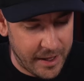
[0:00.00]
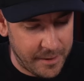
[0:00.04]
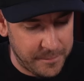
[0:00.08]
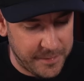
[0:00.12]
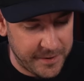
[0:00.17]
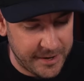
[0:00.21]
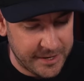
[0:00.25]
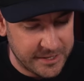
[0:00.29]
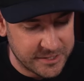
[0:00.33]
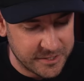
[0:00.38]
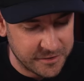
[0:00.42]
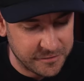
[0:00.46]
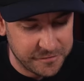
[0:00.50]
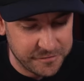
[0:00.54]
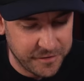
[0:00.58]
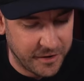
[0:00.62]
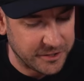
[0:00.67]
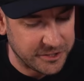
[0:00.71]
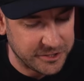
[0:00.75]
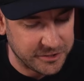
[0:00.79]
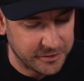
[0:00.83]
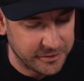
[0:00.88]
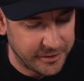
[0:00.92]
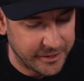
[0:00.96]
a piece of
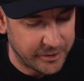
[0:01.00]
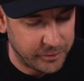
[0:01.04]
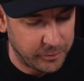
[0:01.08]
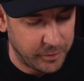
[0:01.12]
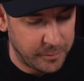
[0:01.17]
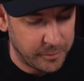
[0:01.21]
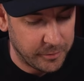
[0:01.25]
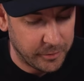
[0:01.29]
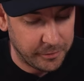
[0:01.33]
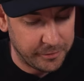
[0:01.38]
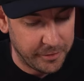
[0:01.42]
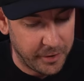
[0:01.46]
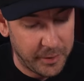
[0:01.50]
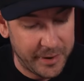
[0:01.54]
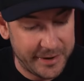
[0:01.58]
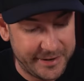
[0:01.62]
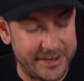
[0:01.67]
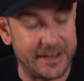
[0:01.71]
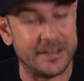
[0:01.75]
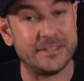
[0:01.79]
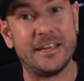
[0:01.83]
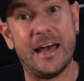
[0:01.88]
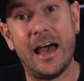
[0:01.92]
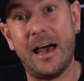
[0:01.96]
functional equipment, although it
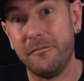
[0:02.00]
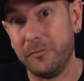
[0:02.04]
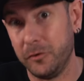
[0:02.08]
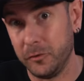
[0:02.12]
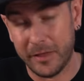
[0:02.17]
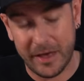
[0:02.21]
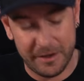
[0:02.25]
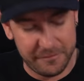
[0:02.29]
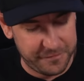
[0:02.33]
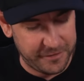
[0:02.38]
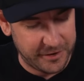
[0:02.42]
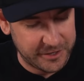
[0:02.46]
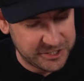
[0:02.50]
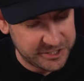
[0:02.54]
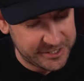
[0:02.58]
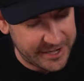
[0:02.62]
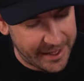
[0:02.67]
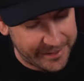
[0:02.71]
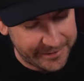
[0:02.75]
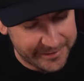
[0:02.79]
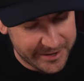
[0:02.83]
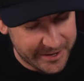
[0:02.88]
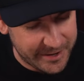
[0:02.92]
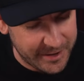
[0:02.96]
does have all that
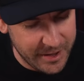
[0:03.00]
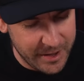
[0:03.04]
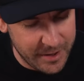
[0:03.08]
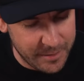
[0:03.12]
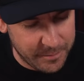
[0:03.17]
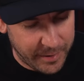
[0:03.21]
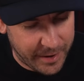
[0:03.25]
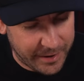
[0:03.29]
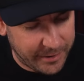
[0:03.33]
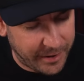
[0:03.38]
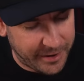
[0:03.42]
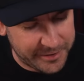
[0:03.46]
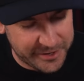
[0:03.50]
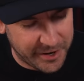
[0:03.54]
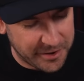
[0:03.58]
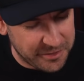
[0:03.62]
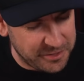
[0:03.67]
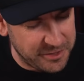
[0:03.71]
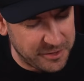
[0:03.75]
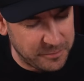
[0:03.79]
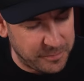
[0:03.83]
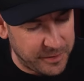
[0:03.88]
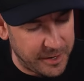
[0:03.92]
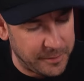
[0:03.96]
functionality, but I
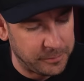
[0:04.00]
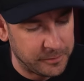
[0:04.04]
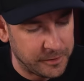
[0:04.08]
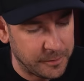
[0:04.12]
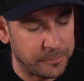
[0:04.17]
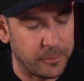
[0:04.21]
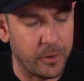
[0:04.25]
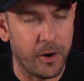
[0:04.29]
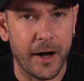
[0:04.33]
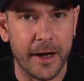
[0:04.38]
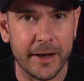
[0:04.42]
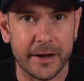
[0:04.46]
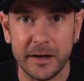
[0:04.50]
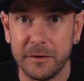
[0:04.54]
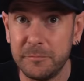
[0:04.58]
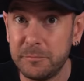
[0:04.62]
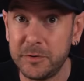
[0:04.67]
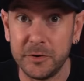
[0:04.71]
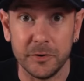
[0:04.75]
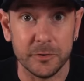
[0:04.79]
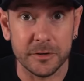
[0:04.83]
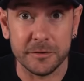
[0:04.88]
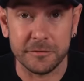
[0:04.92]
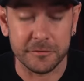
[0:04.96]
don't think people are buying it
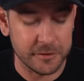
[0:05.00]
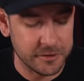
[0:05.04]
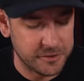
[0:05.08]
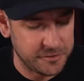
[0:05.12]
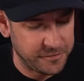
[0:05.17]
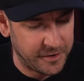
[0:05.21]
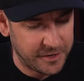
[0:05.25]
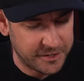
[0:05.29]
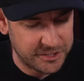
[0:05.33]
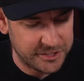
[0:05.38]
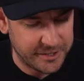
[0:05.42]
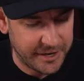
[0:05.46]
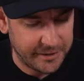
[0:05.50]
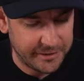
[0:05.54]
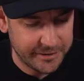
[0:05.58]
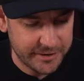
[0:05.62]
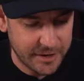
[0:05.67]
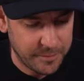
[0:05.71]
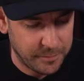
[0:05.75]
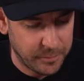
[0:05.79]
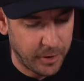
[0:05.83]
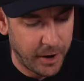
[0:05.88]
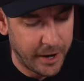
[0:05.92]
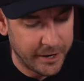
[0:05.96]
purely for its functionality functionality.
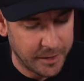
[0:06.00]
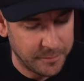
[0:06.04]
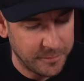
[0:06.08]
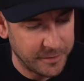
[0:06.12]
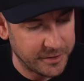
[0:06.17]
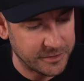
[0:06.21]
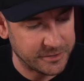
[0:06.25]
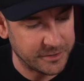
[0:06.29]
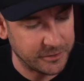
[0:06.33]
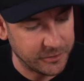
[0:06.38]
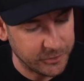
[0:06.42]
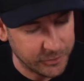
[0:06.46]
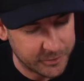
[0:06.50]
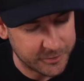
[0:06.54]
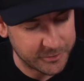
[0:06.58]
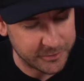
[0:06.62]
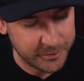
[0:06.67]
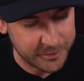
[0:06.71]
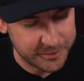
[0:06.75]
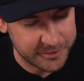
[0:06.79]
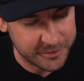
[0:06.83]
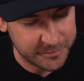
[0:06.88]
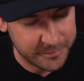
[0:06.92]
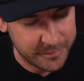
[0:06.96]
They're buying it because it looks
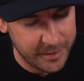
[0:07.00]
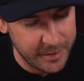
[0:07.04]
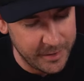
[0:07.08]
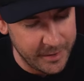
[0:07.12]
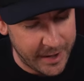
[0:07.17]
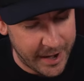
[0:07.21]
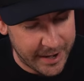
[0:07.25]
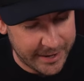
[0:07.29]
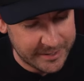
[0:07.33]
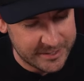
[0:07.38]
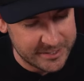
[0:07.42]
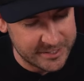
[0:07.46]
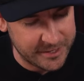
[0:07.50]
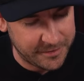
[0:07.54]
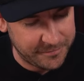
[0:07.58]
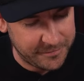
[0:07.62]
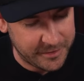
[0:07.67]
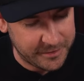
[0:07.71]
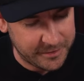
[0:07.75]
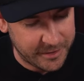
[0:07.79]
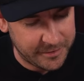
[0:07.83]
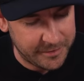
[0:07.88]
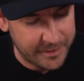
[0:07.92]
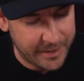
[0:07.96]
awesome and it's
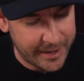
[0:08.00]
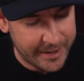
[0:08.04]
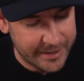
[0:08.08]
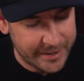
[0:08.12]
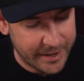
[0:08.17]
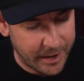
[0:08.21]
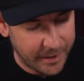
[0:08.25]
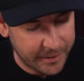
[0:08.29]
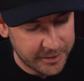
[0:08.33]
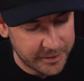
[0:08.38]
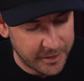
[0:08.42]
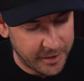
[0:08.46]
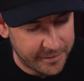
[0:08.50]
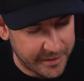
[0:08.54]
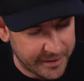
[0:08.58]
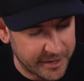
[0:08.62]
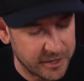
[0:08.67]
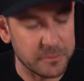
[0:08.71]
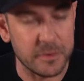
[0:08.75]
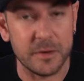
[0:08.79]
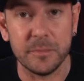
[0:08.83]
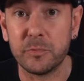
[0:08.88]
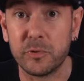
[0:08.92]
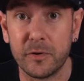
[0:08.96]
something that they, uh, you know, they're
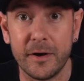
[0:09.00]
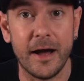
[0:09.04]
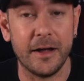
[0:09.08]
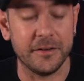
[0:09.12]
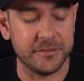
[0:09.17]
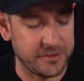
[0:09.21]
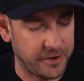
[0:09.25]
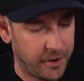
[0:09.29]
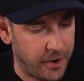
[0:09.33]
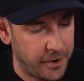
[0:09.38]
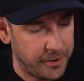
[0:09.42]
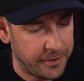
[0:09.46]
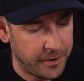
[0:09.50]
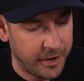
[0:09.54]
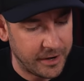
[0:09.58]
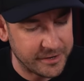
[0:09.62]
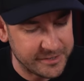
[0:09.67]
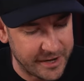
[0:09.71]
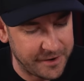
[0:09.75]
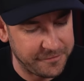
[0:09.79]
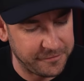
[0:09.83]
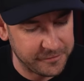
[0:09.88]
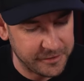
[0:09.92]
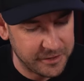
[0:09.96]
going to be proud to own. And I
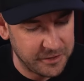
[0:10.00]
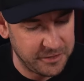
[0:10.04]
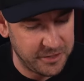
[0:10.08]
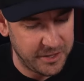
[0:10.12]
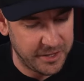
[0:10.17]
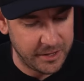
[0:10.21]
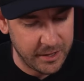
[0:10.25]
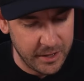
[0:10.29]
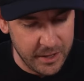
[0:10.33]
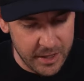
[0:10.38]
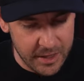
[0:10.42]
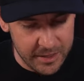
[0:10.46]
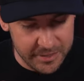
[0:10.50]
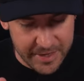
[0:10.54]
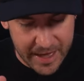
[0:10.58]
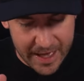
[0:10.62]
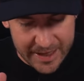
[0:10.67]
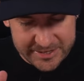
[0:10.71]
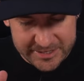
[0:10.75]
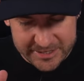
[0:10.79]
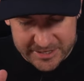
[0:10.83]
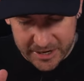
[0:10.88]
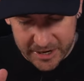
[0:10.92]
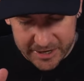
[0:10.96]
definitely think
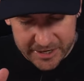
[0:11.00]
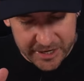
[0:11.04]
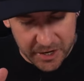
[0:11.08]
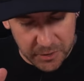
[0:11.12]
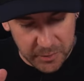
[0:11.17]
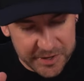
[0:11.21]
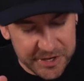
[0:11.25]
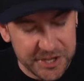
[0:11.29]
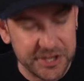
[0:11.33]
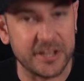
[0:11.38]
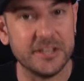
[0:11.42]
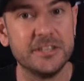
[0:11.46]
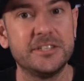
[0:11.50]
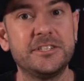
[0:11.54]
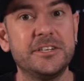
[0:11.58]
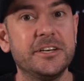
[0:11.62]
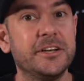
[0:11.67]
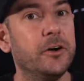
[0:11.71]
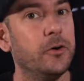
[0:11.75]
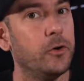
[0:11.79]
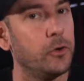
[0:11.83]
that, uh, you know, when you consider